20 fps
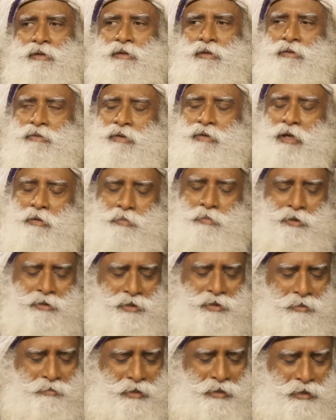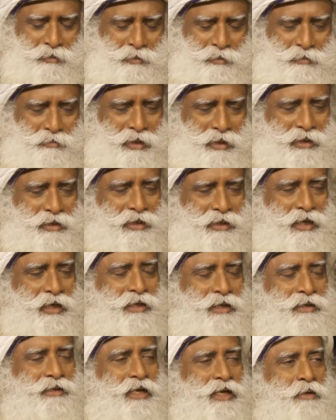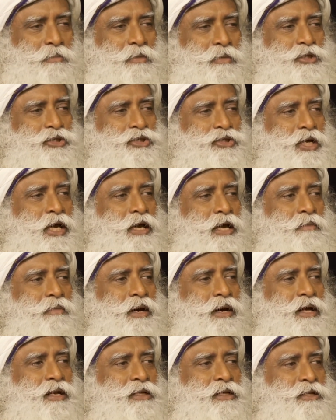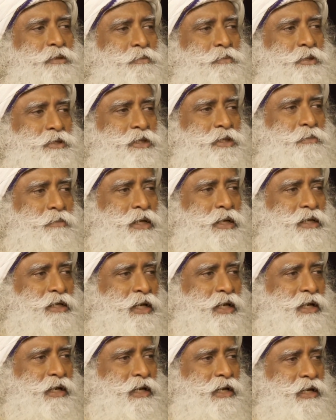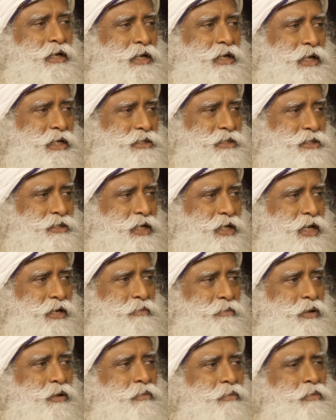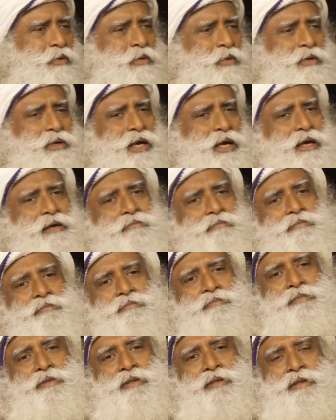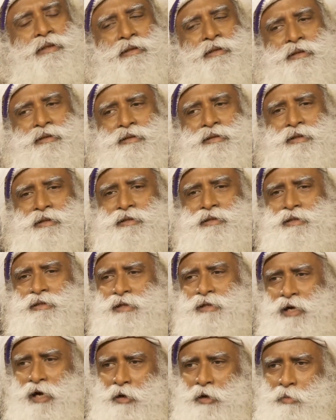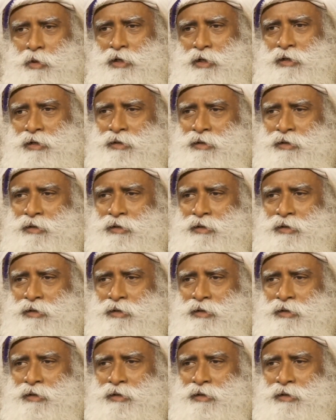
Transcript: One person may take that much time, another person may take little less time or more time. This is karmic.